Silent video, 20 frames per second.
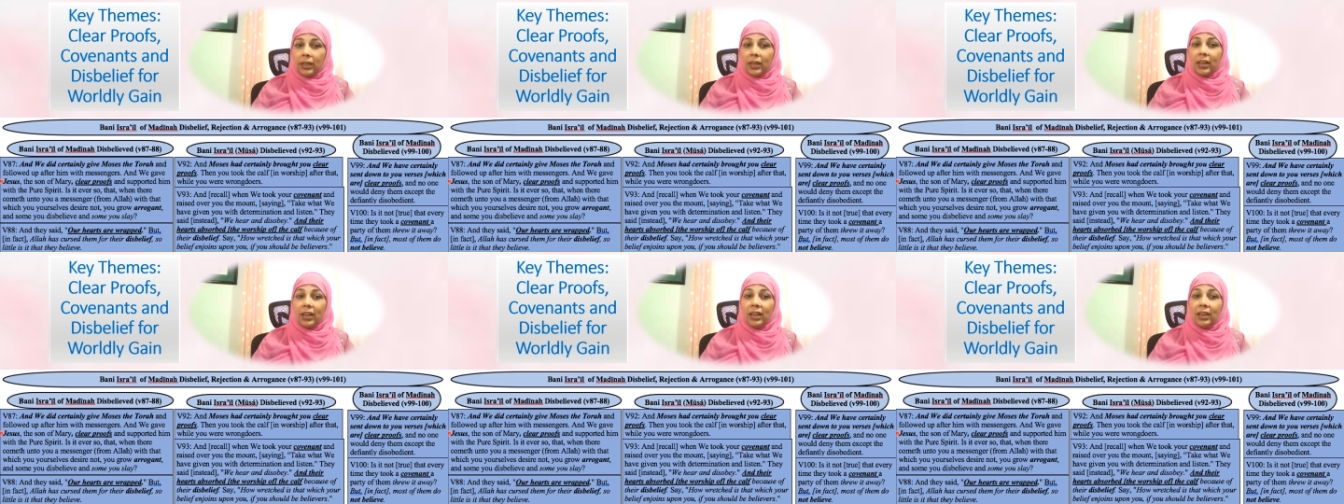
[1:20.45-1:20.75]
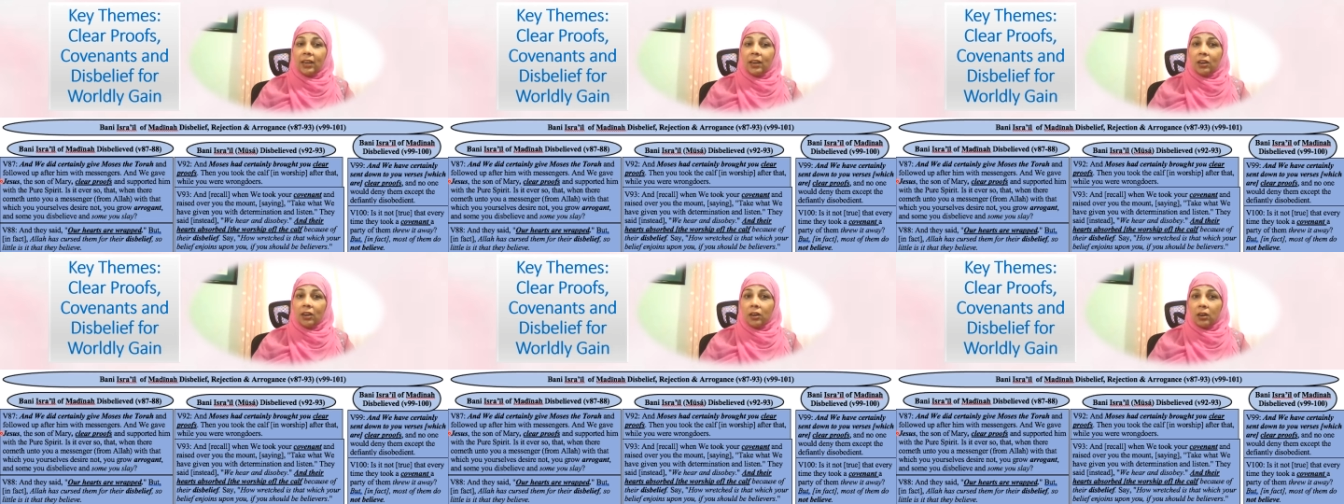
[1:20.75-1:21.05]

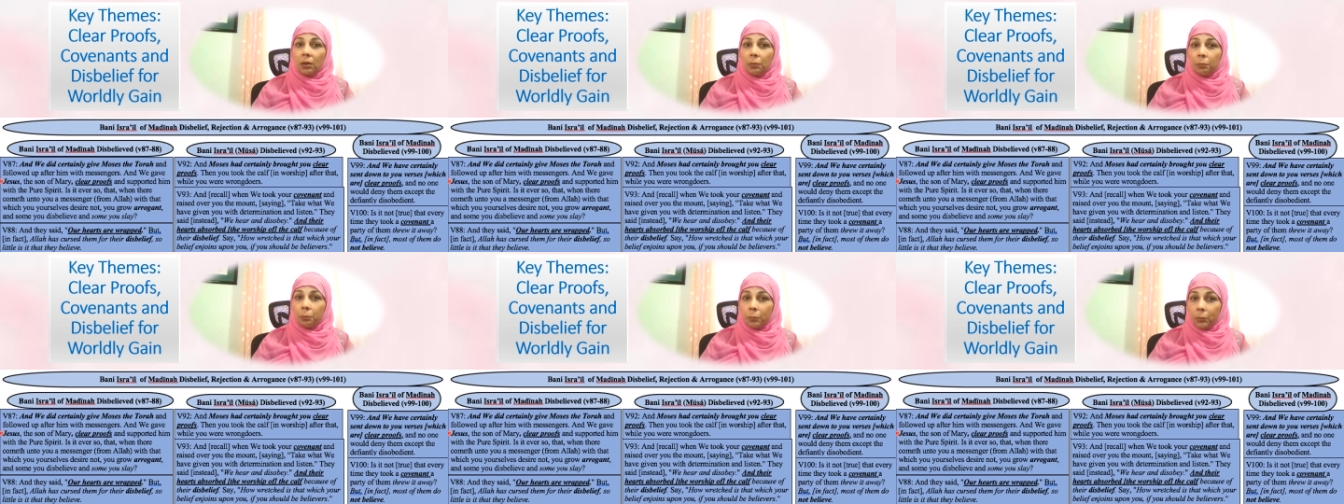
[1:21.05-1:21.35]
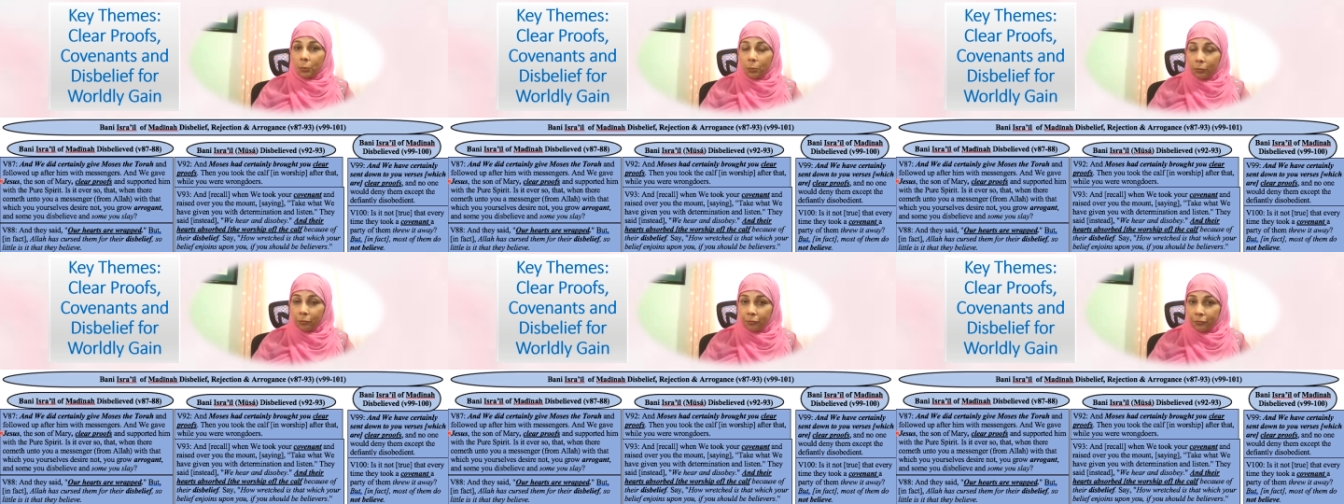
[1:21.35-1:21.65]
clear
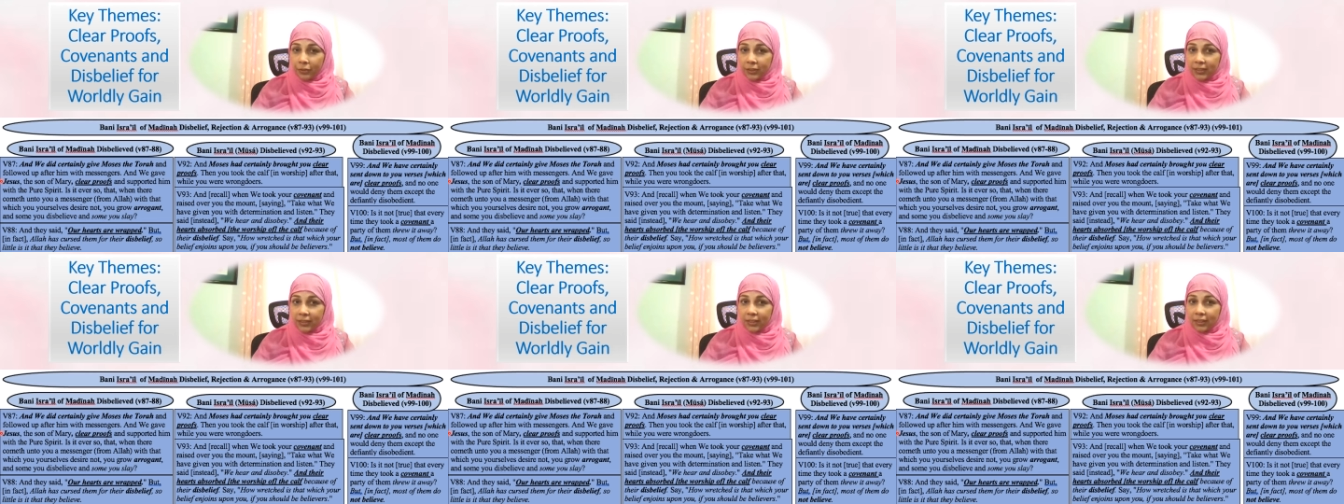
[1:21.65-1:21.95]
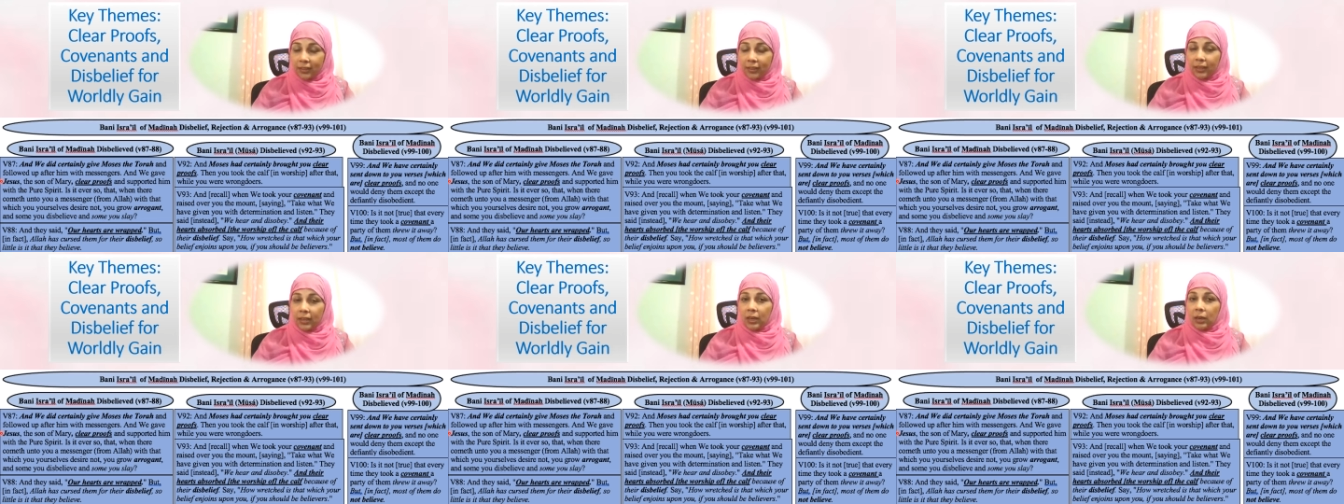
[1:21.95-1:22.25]
proofs,
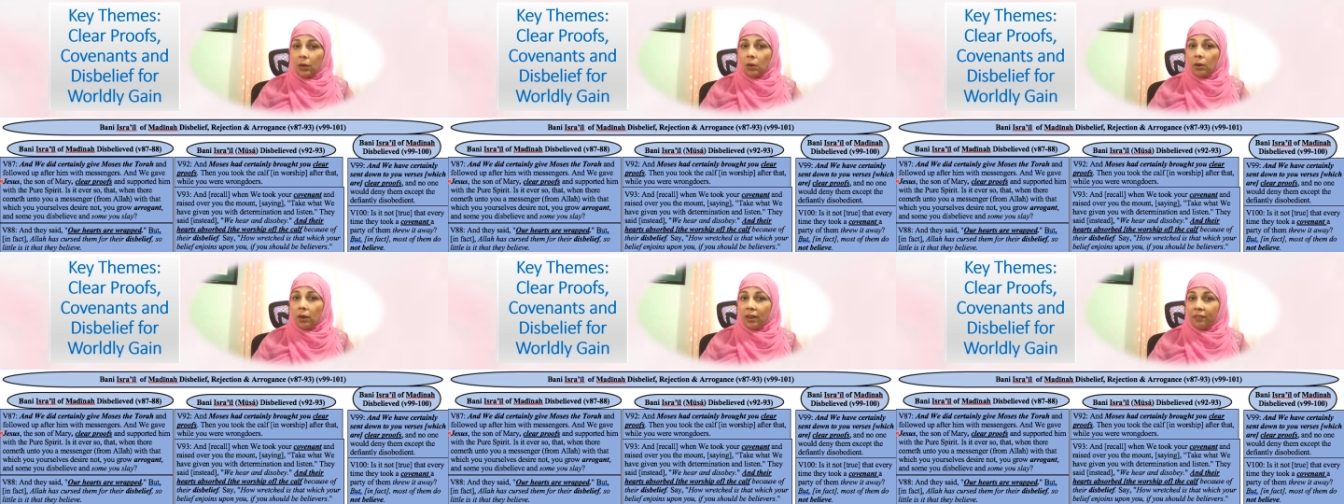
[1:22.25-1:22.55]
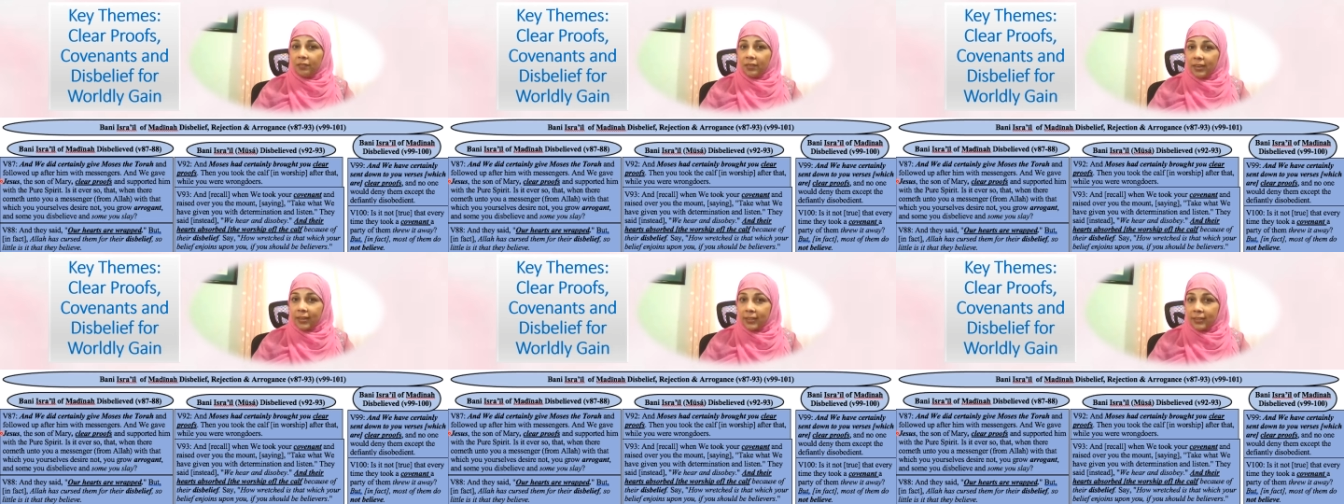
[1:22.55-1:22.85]

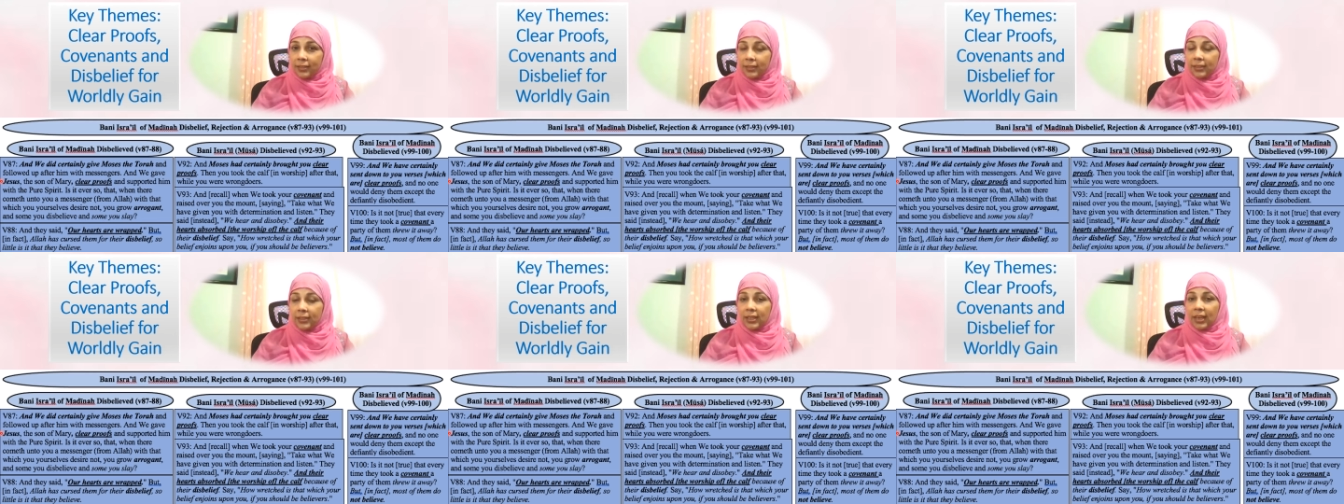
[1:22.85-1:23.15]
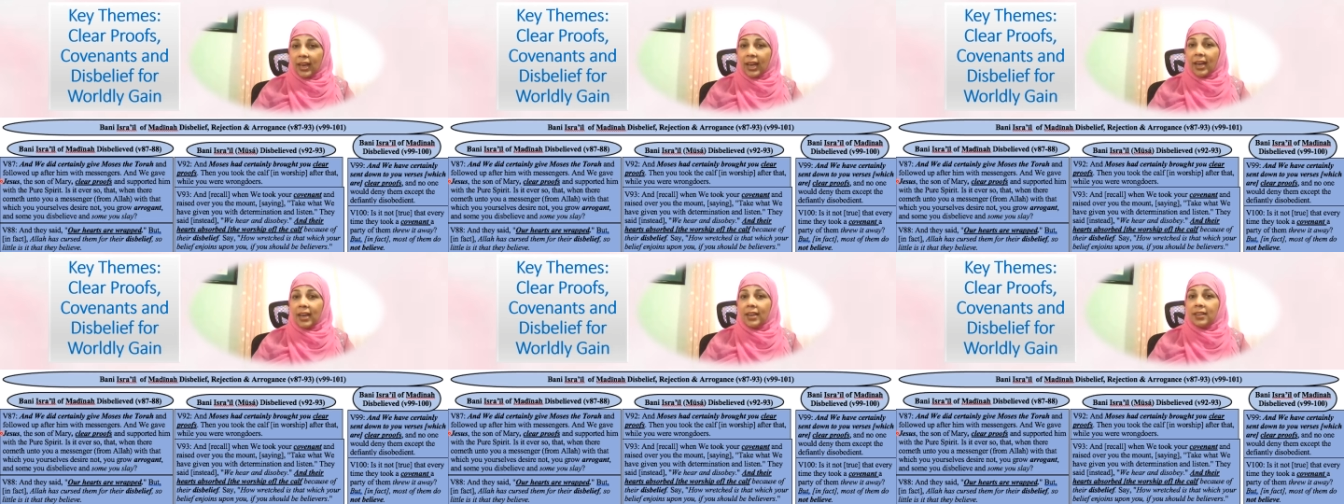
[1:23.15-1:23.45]
covenants,
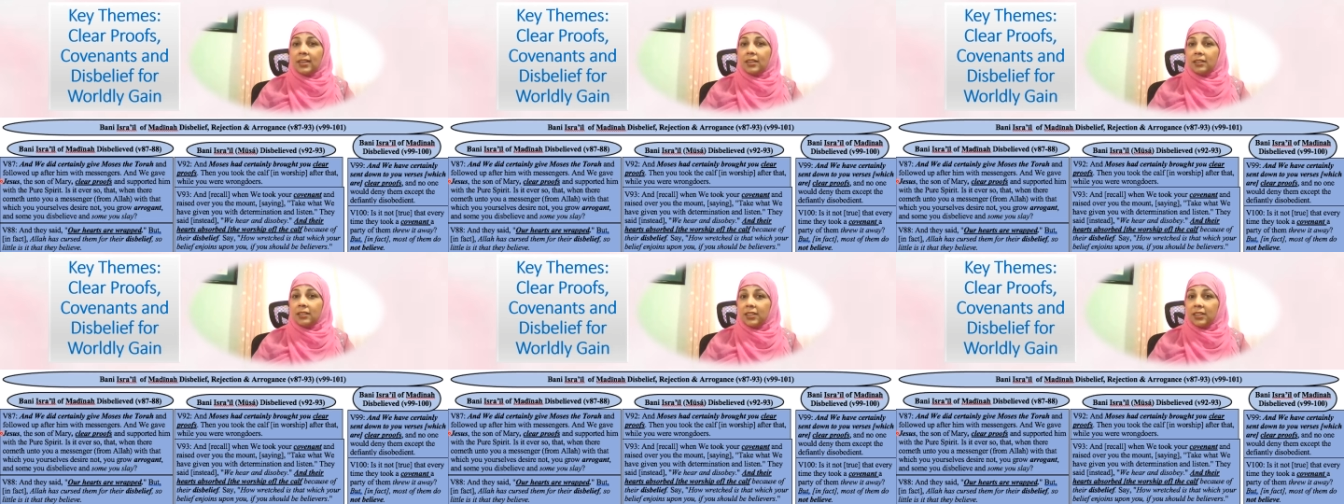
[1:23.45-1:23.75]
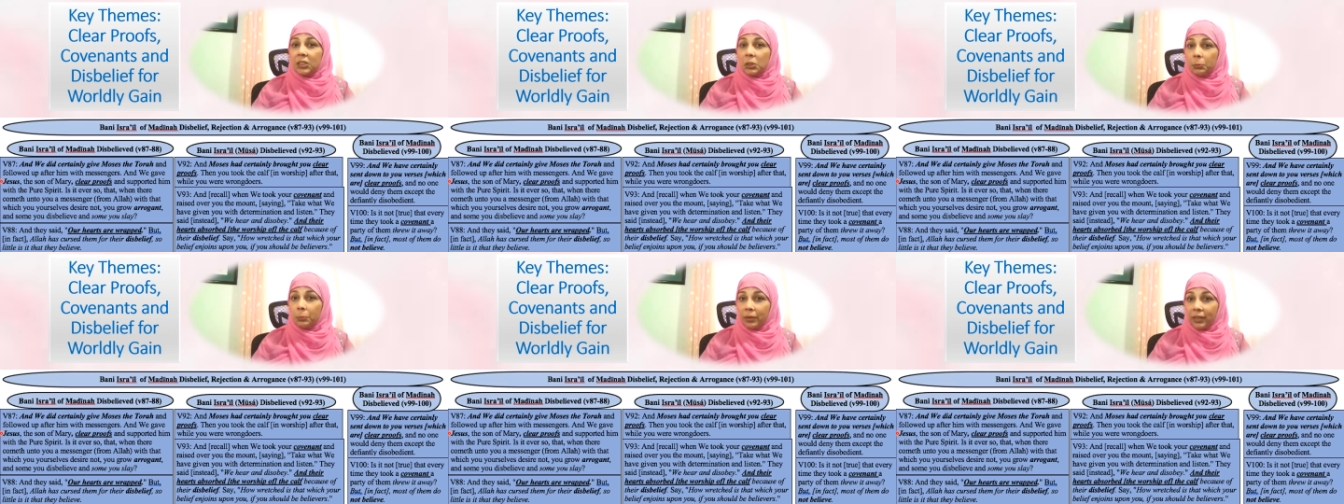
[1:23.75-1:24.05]
and
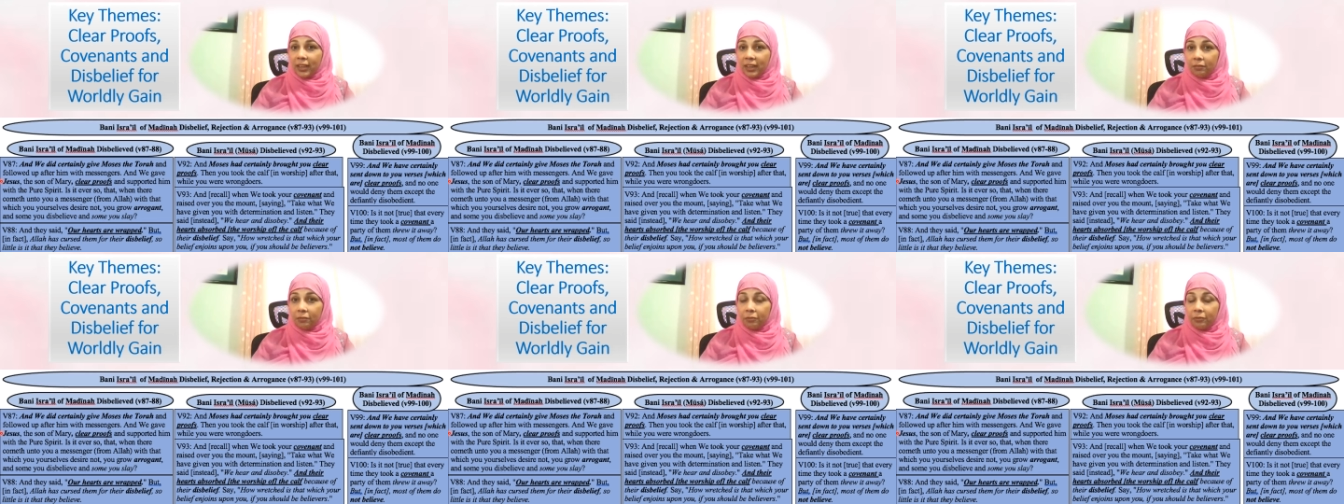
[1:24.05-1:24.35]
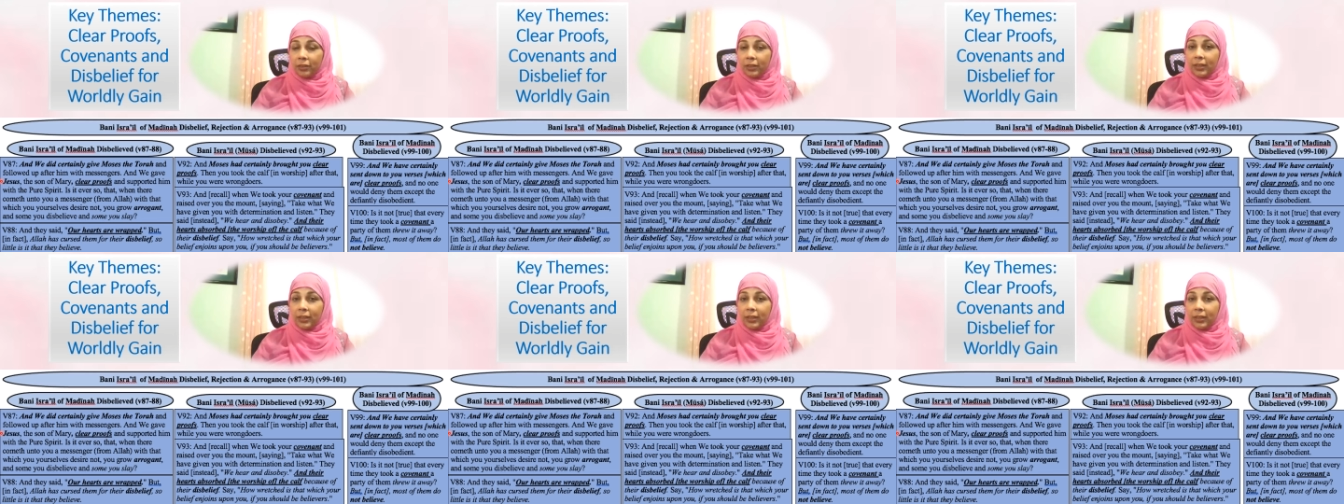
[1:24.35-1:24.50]
disbelief,